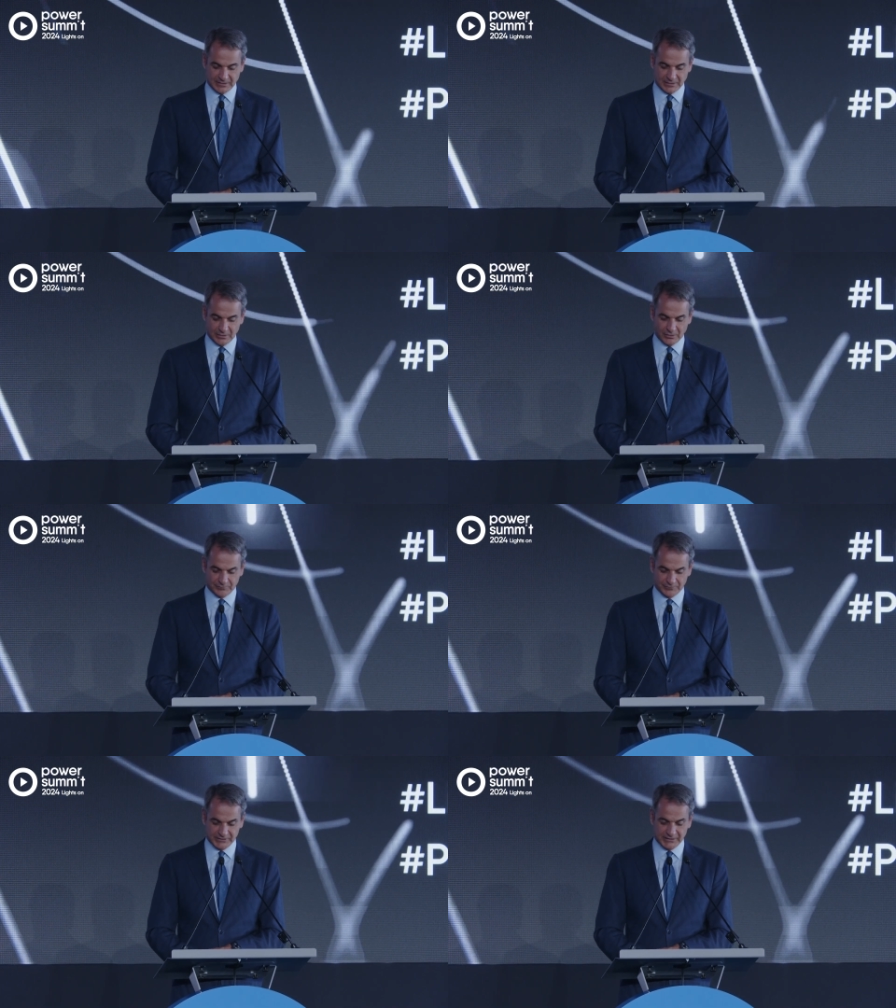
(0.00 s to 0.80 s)

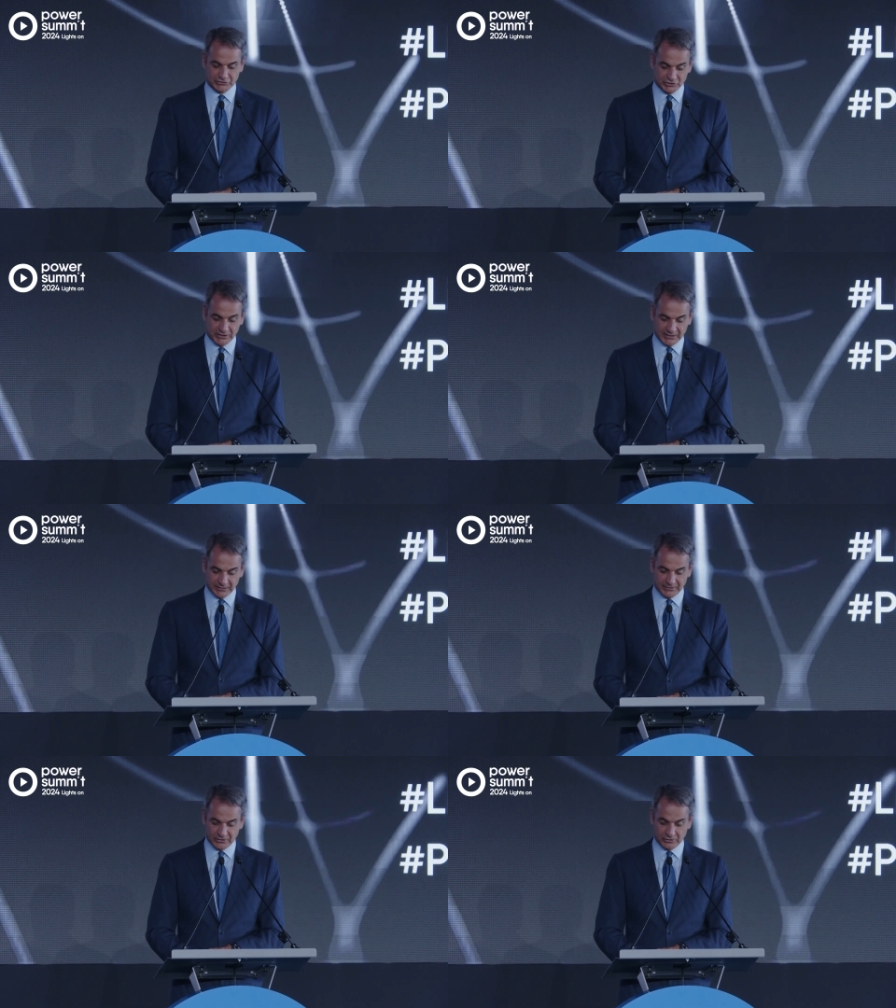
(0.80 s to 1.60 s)
of the Aegean and
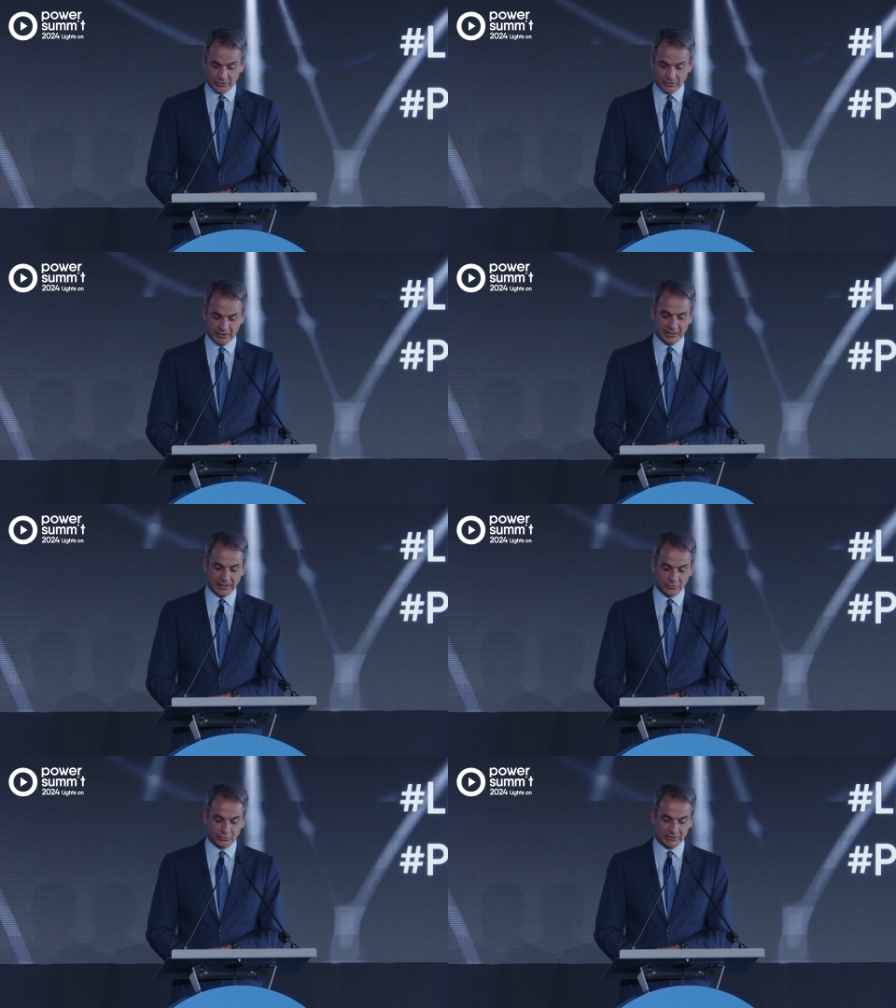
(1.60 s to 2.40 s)
the
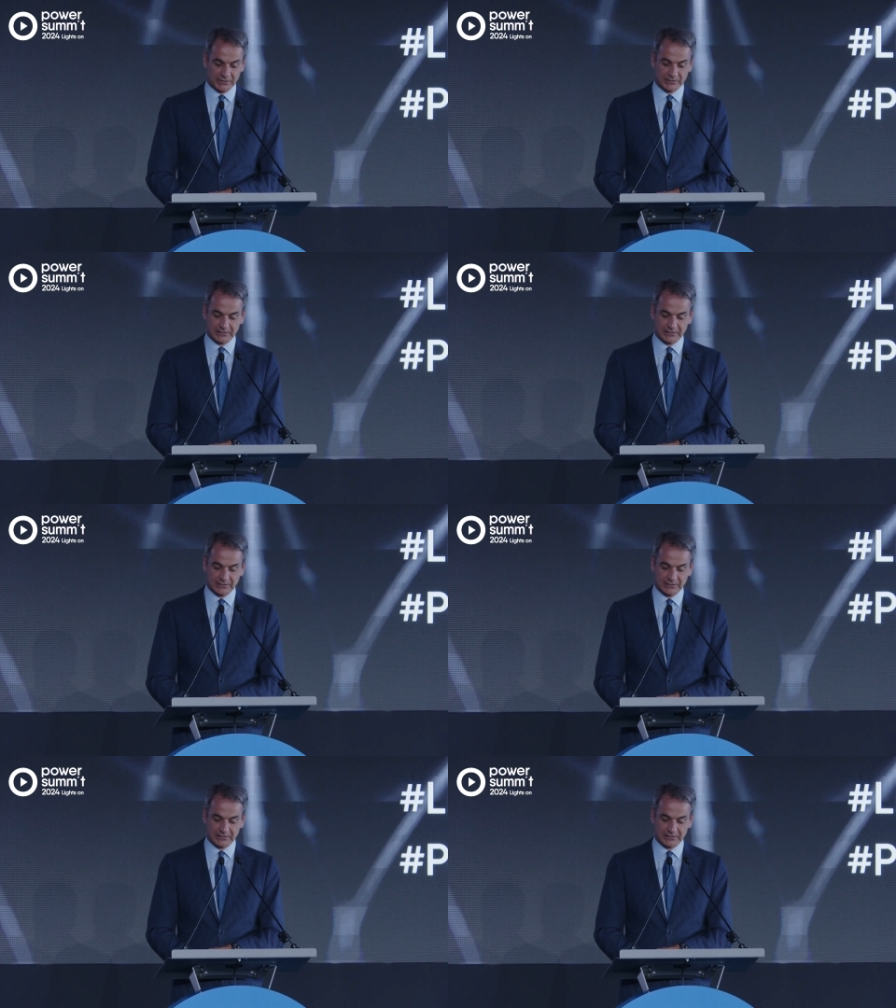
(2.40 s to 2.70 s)
Ionian.